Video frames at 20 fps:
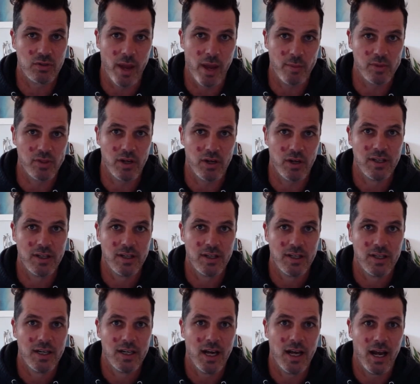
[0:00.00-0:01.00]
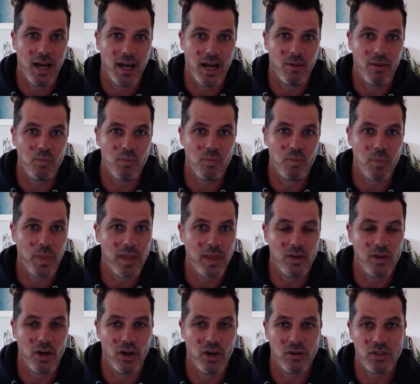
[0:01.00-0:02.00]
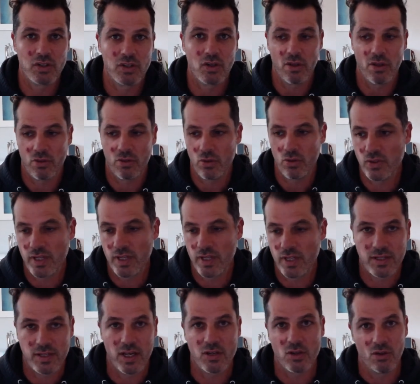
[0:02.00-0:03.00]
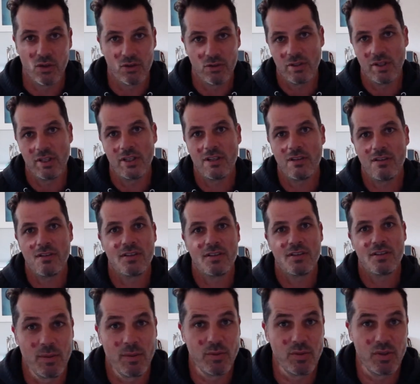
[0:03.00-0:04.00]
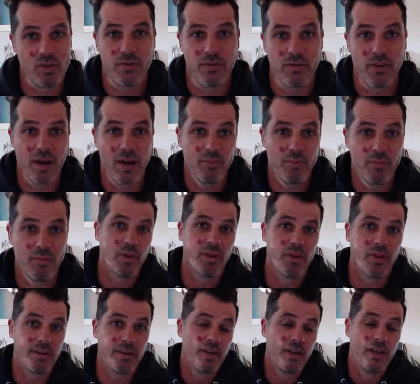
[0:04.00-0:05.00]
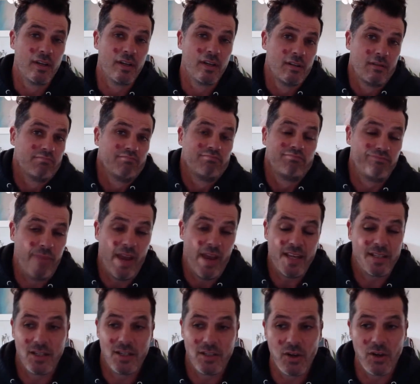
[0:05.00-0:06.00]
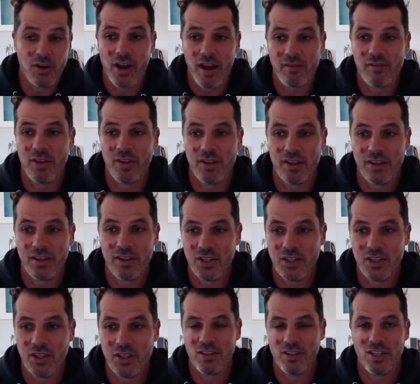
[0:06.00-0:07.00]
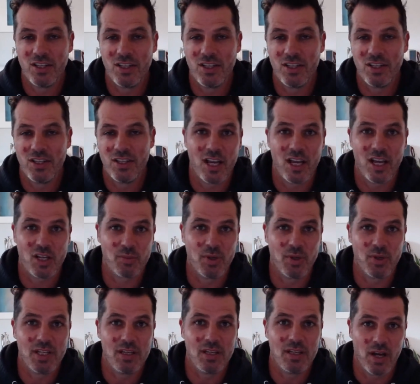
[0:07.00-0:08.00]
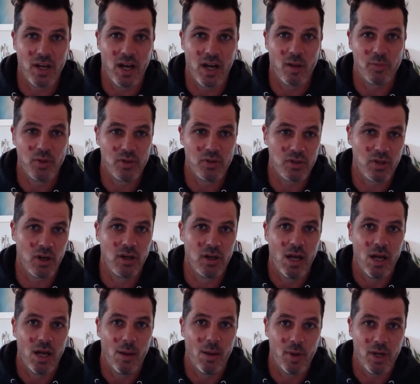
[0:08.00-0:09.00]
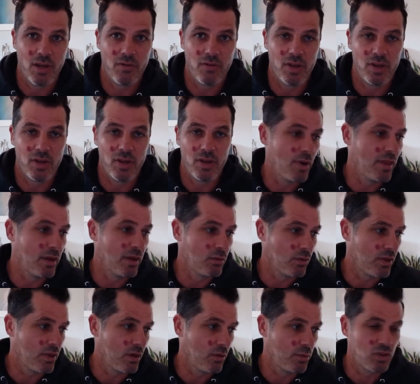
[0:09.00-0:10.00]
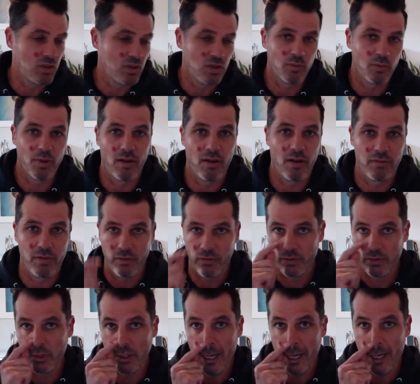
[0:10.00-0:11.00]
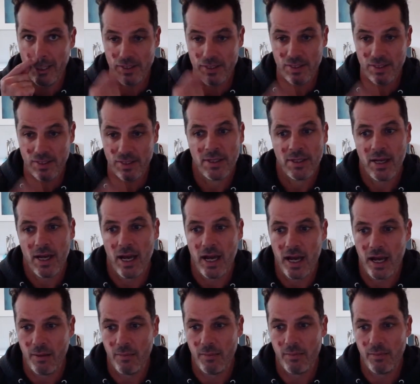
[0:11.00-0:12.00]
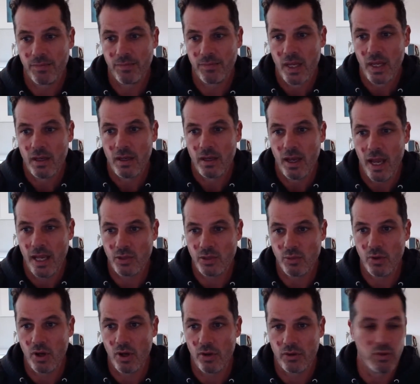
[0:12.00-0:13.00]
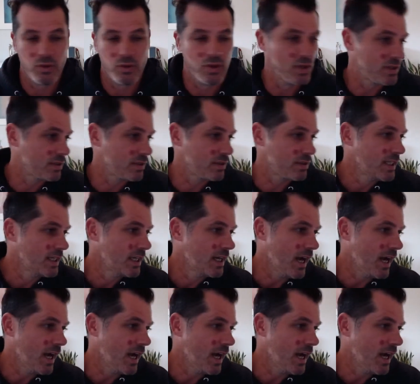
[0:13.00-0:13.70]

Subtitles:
Amazon, just going through Seller Central, sometimes you find people that basically don't have the expertise to help you. So I'm going to give you the number that will be super helpful for you guys as we go through this.